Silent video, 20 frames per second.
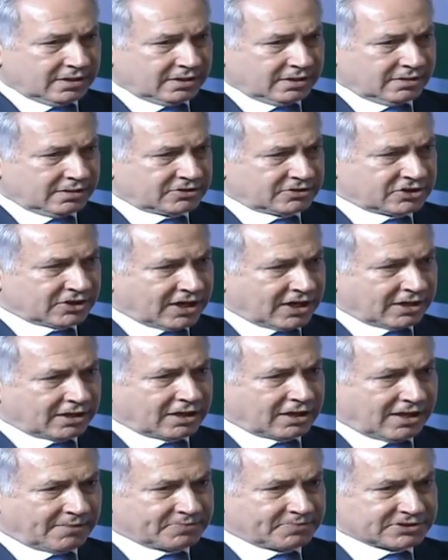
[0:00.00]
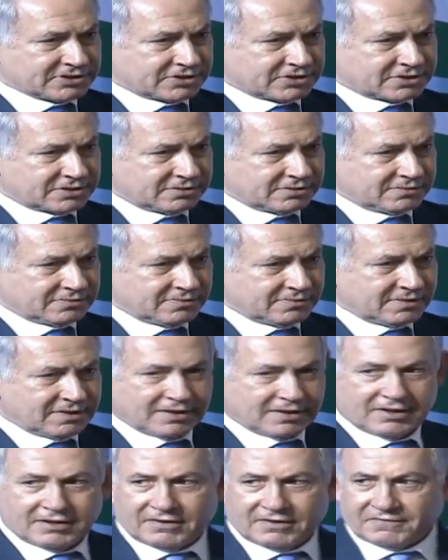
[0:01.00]
genetic composition,
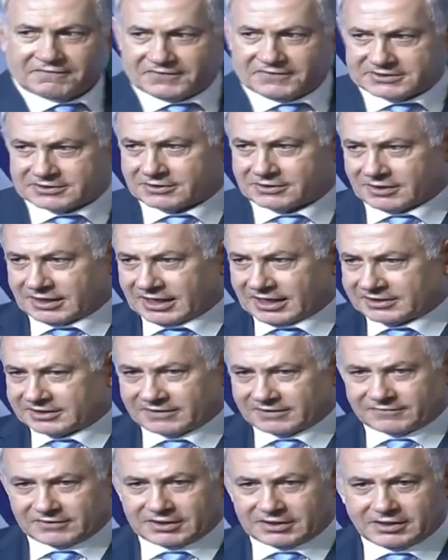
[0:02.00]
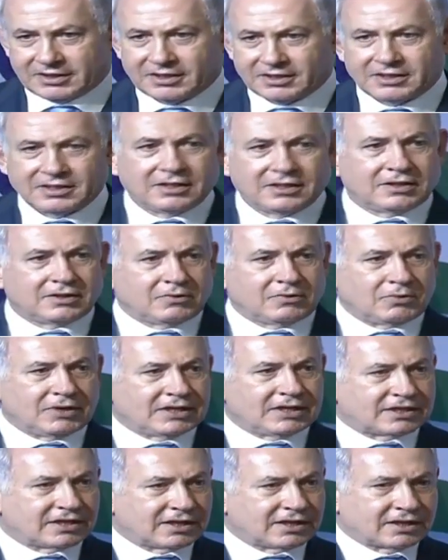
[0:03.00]
physical activity. We
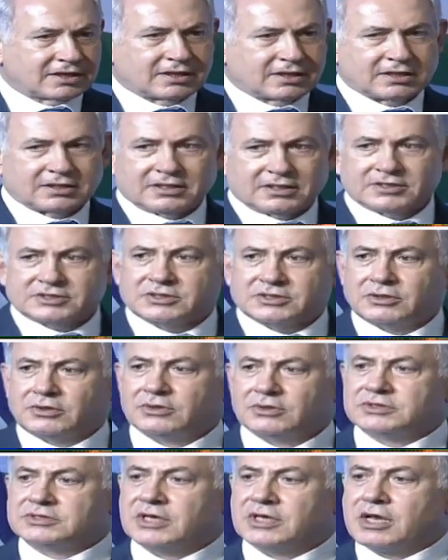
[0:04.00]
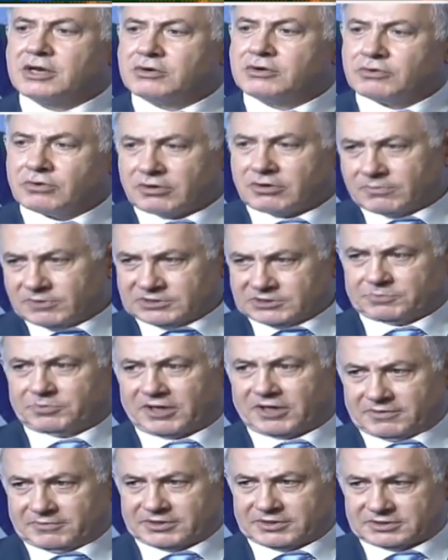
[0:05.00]
think this holds enormous
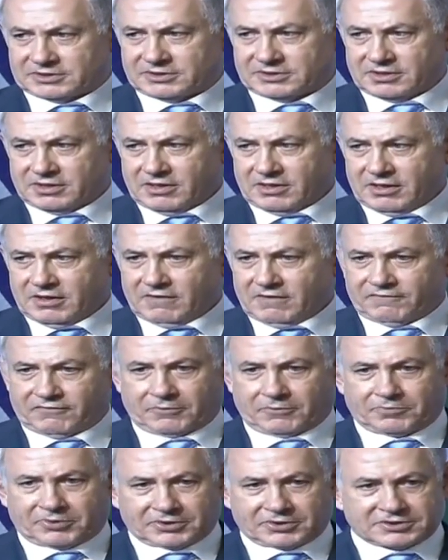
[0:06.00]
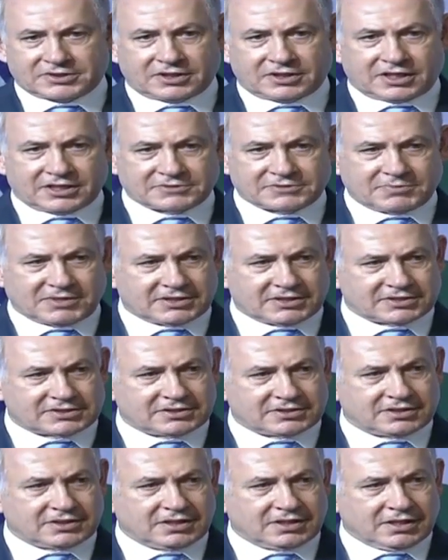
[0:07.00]
promise for personalized
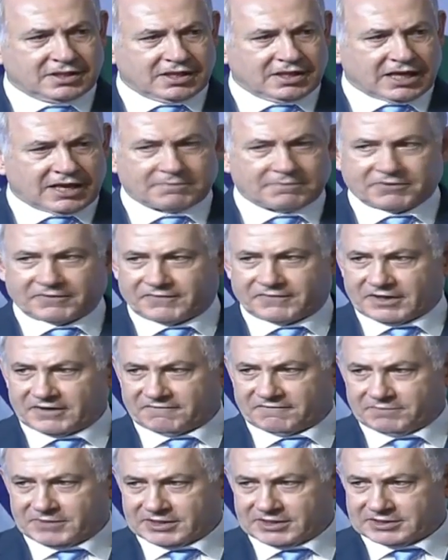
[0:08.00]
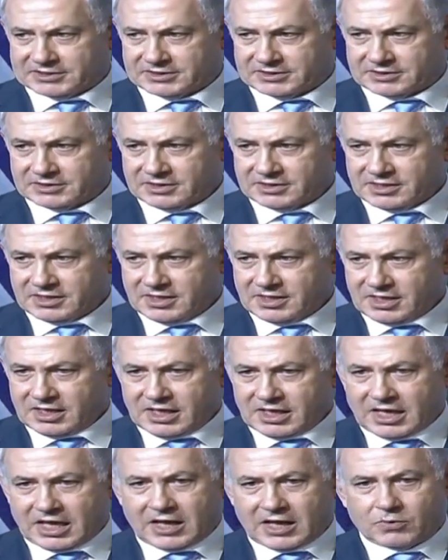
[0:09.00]
medicine and preventive medicine,
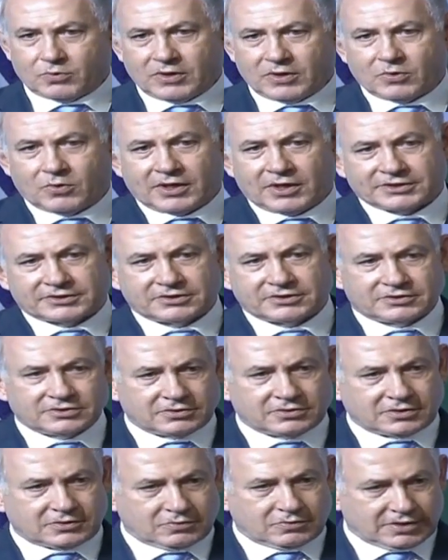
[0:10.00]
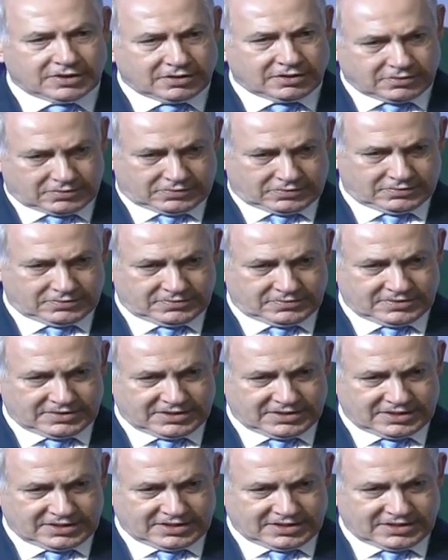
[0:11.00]
and we want to do it with you.
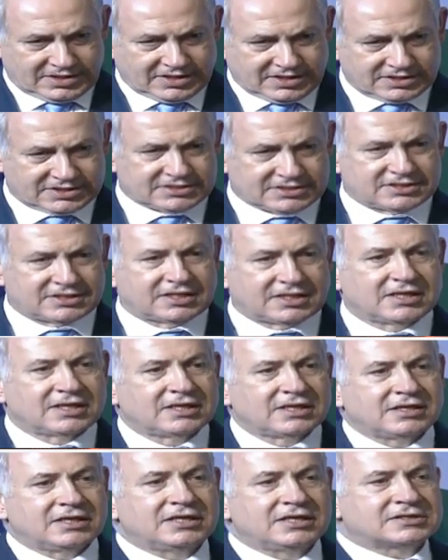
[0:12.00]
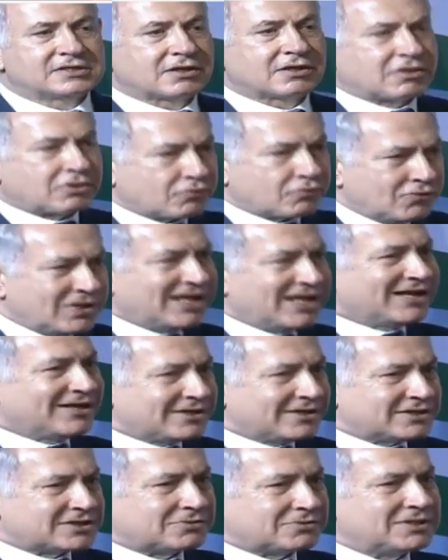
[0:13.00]
These are 3
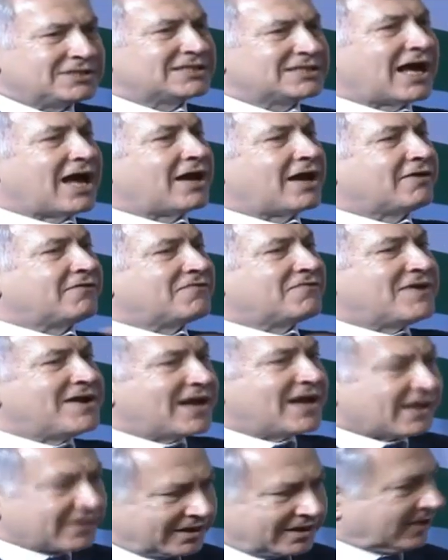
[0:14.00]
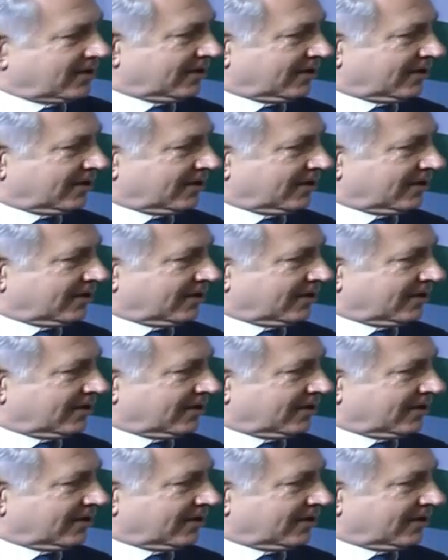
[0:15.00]
industries out of nothing